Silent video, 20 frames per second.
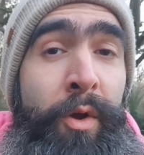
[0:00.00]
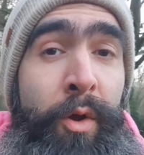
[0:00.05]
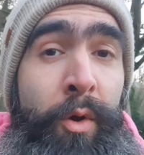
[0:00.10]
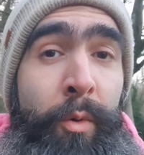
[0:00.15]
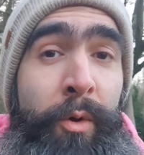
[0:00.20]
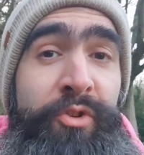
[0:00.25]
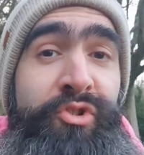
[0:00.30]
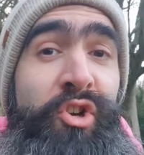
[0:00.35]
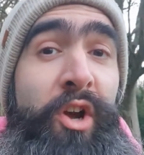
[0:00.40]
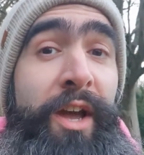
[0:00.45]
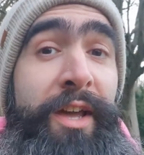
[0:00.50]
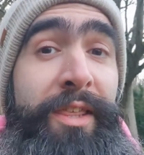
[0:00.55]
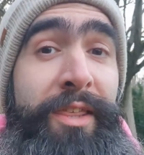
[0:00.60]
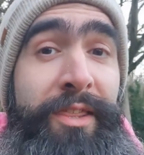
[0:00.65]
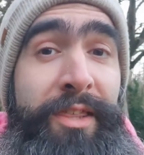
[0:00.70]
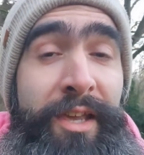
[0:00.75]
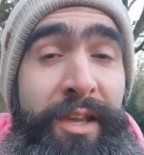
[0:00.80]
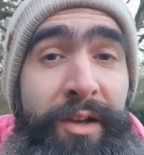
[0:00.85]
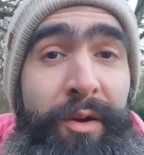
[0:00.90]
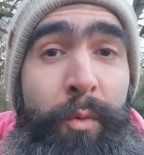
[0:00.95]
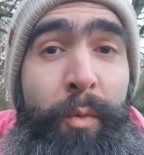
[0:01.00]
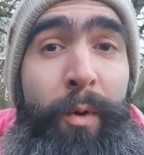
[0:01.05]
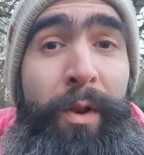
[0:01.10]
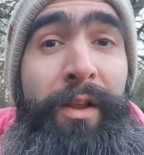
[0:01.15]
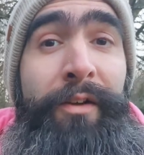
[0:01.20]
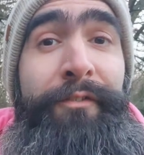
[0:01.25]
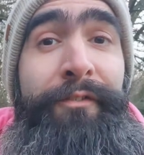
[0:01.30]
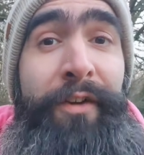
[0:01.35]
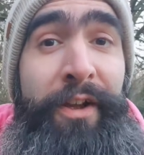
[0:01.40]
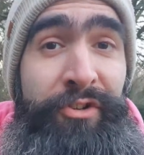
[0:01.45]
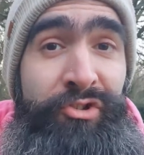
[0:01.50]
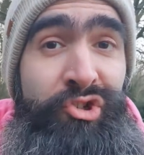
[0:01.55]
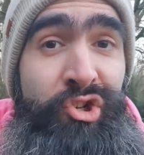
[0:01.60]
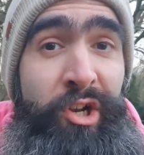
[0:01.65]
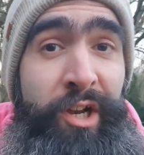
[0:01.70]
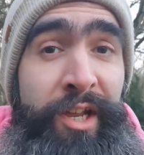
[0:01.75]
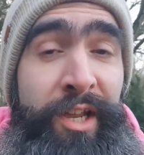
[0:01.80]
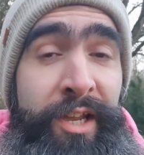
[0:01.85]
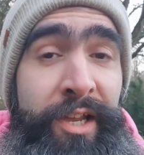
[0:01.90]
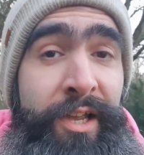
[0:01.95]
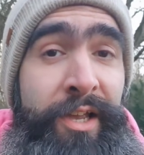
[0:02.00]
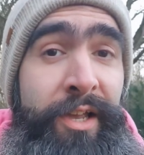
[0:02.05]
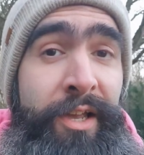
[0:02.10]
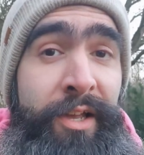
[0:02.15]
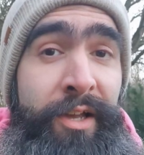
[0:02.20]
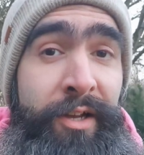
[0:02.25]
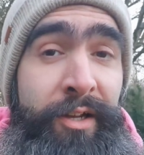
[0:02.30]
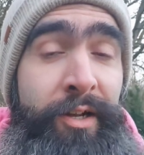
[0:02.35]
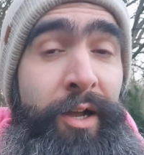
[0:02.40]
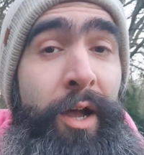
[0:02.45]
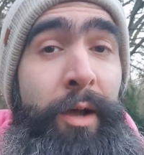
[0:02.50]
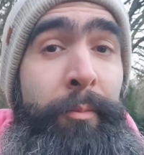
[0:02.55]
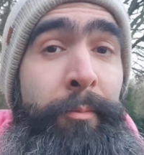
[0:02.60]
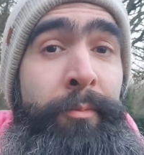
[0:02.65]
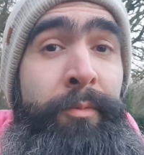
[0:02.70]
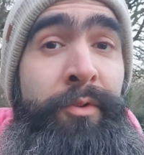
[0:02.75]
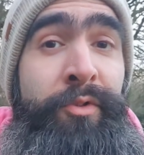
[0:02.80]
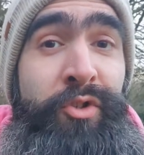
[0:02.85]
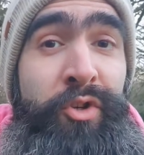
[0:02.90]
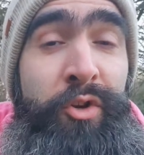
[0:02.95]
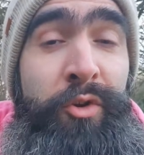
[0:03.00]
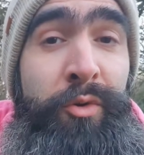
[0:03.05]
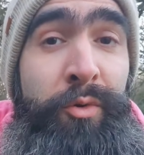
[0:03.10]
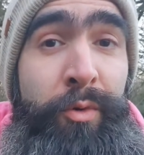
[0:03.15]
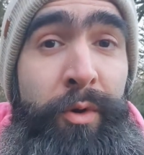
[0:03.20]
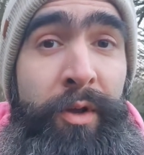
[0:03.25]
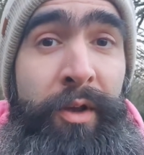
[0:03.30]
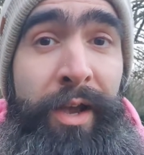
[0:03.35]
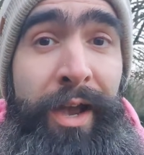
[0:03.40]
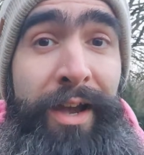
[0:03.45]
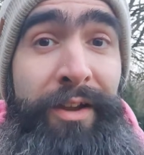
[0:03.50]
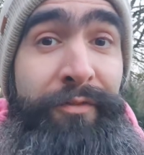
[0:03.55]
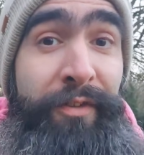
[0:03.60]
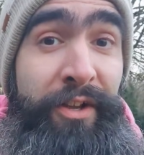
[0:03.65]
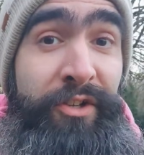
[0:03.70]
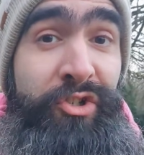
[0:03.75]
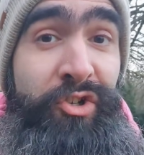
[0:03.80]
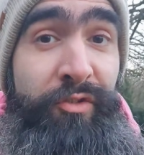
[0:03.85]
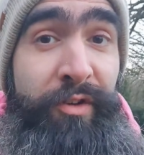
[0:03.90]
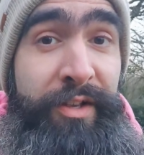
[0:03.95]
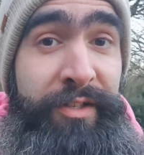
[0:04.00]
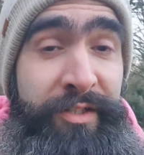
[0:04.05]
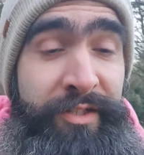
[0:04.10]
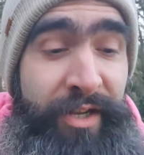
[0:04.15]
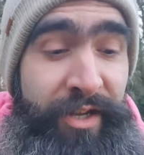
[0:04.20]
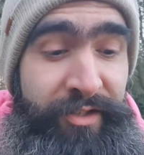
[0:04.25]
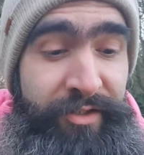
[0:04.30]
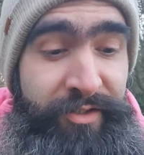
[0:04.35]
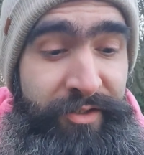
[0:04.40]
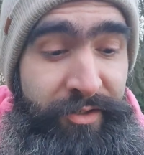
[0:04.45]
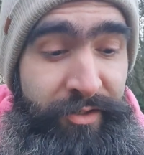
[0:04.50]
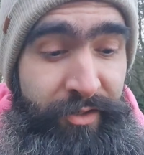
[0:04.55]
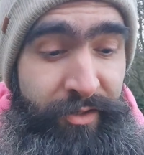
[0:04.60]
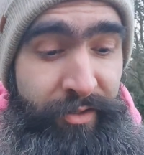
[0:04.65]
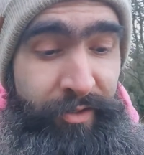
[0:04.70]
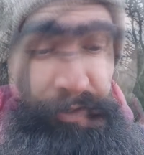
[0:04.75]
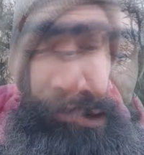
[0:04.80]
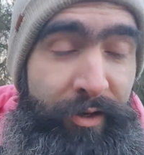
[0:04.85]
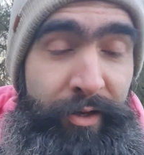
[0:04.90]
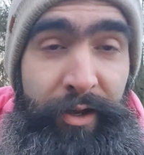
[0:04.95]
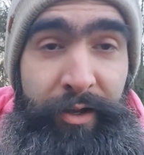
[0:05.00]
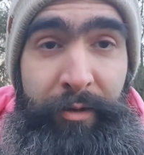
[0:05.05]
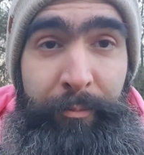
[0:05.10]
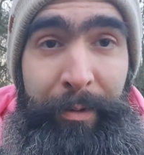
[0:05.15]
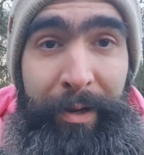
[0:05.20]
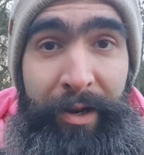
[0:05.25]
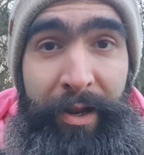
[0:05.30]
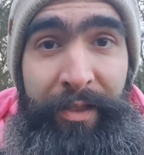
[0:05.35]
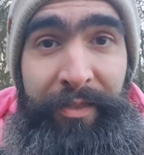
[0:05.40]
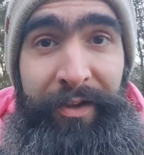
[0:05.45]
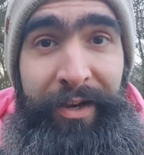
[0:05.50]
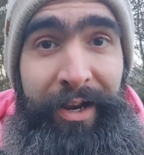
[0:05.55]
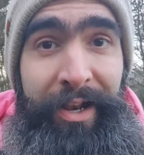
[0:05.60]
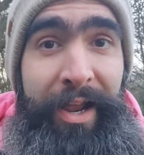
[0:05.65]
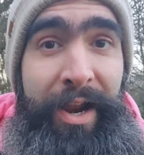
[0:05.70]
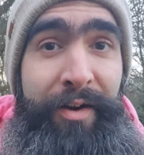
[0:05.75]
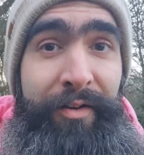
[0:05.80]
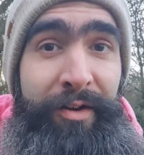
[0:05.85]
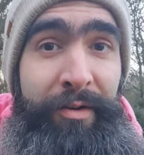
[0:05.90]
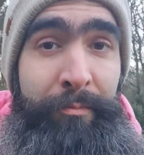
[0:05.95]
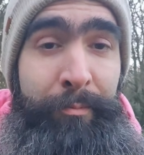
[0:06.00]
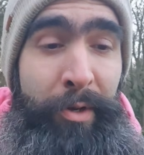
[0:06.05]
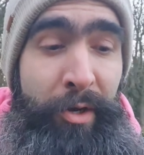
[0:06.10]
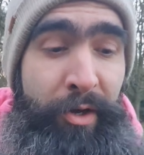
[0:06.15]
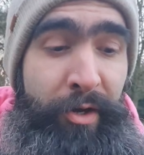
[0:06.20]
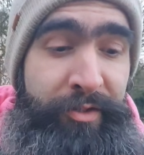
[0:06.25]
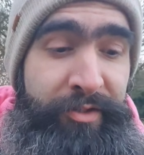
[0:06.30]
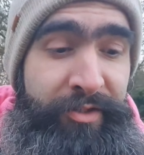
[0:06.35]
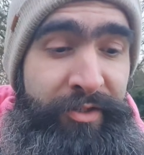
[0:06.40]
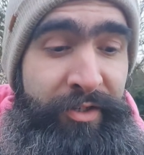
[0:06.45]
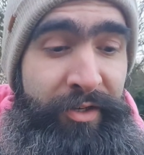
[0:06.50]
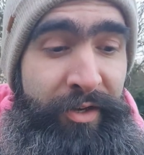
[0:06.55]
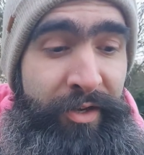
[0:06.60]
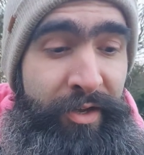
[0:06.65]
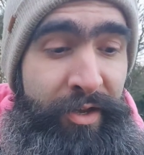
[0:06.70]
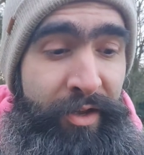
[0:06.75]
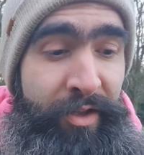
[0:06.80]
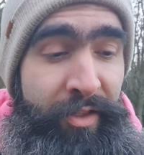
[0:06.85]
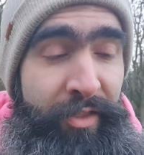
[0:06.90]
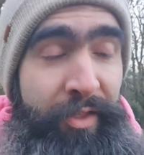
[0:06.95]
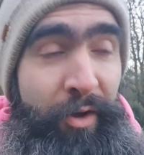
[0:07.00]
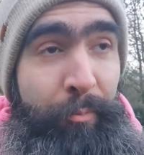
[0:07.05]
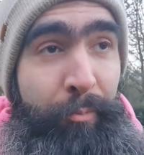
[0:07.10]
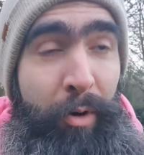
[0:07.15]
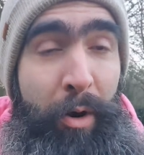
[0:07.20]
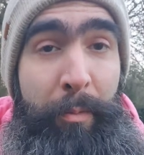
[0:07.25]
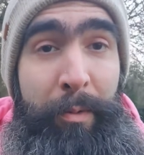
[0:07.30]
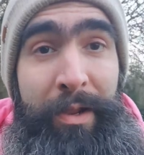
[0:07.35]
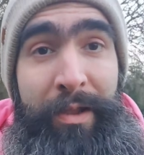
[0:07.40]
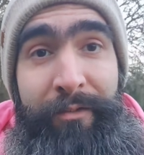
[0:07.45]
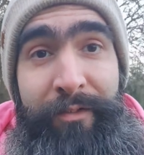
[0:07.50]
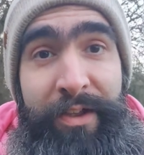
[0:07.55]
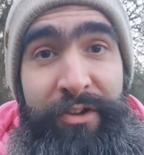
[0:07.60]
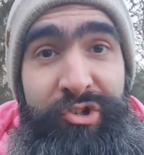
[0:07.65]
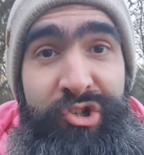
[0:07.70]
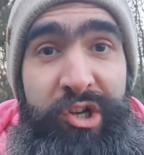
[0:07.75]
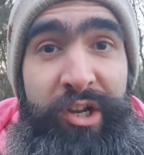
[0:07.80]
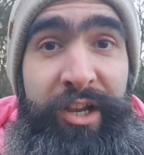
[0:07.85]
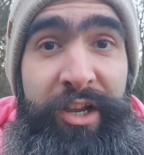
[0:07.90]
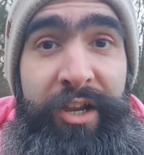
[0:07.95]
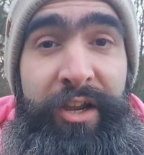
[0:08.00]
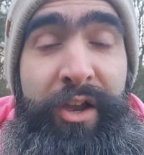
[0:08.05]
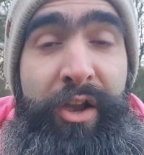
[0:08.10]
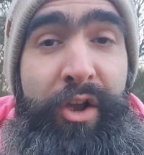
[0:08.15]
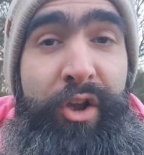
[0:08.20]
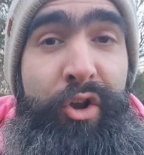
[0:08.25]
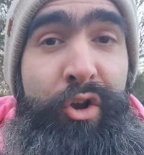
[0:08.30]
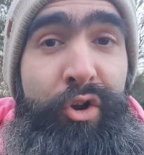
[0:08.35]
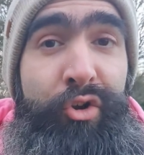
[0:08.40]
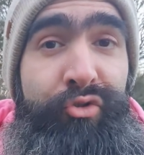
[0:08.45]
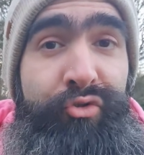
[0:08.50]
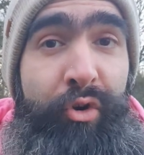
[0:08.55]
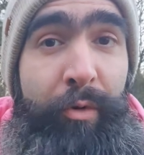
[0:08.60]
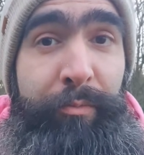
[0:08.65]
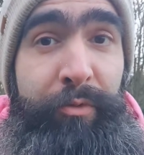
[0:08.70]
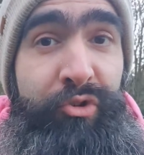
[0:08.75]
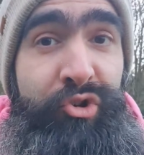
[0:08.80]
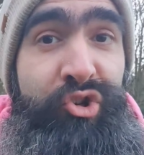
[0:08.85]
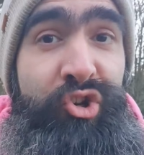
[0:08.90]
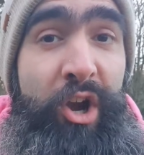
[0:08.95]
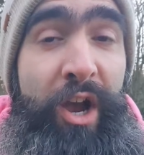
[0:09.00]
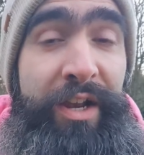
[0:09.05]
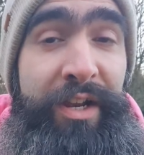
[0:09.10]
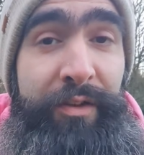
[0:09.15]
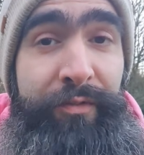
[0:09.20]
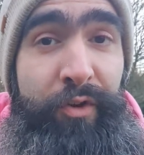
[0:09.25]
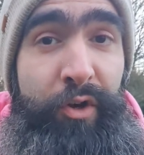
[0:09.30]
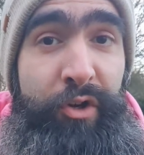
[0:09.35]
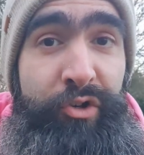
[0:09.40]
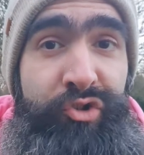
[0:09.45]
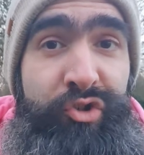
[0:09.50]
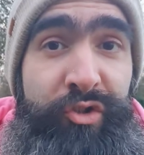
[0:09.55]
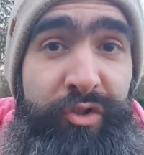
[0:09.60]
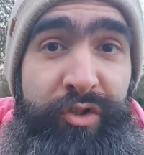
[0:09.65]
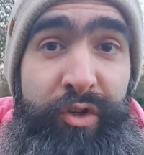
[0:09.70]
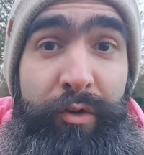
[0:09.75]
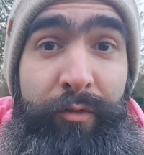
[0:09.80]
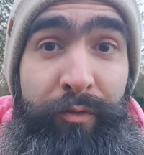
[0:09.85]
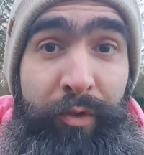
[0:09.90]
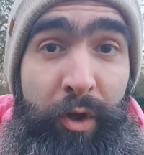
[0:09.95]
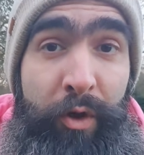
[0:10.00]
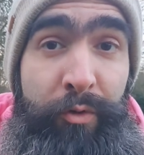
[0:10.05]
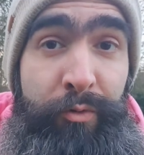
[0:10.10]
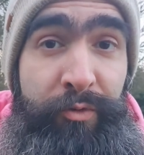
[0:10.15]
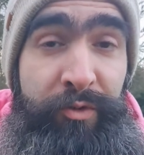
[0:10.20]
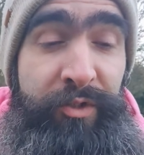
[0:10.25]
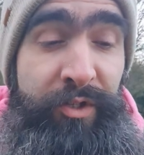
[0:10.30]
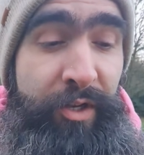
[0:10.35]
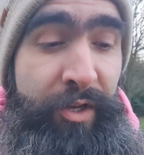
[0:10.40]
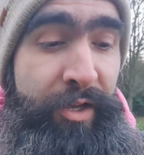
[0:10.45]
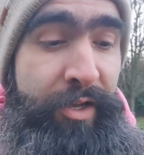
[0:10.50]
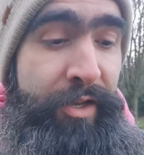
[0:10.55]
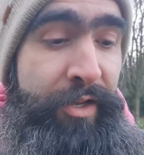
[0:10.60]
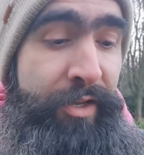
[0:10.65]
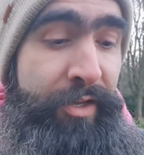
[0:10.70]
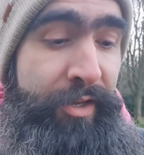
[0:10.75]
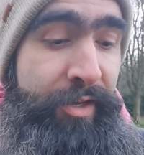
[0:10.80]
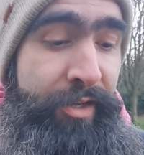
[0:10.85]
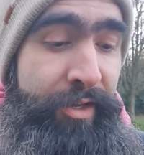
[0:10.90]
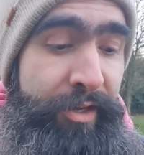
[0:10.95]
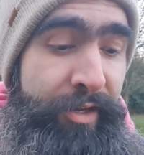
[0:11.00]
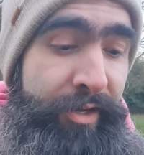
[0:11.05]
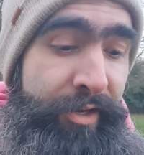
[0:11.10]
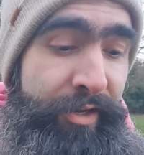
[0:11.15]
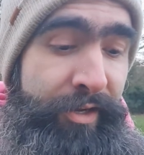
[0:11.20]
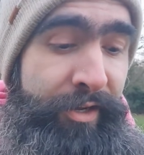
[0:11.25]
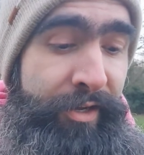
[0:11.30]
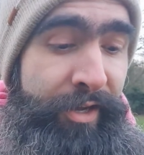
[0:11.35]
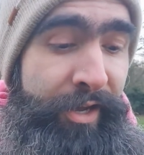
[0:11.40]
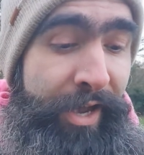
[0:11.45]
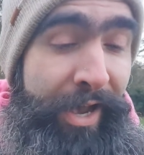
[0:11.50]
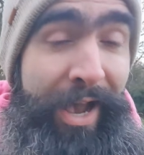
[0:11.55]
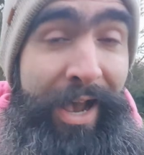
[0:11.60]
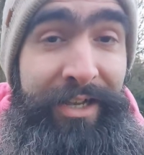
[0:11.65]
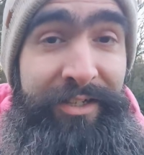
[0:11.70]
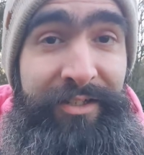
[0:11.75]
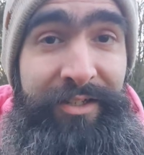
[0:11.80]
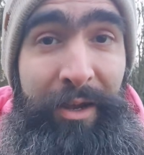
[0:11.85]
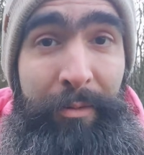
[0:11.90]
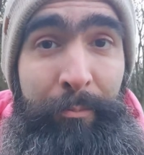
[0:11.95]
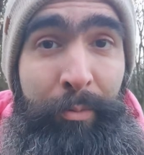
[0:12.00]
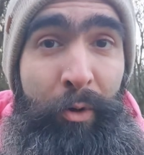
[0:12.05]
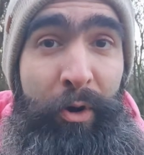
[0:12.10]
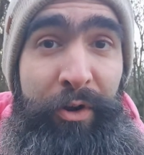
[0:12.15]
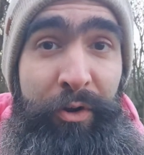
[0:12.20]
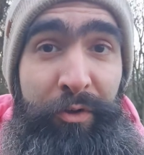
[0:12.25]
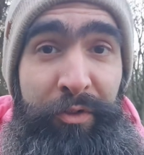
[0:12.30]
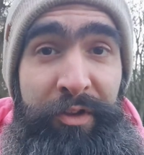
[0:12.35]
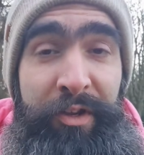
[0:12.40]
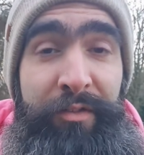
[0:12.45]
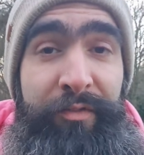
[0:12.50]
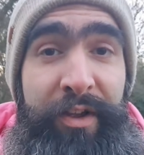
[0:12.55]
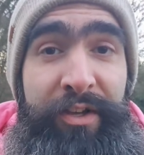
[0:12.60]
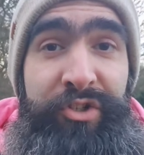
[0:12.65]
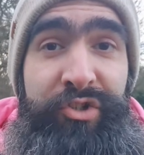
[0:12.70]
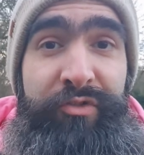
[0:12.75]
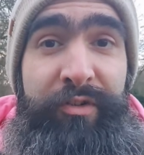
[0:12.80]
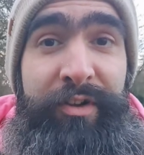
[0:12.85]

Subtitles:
which I think will eventually come to Adventure Incense. And a bit like the Galarian birds, they'll probably eventually drop the shiny versions of those at some point on the Adventure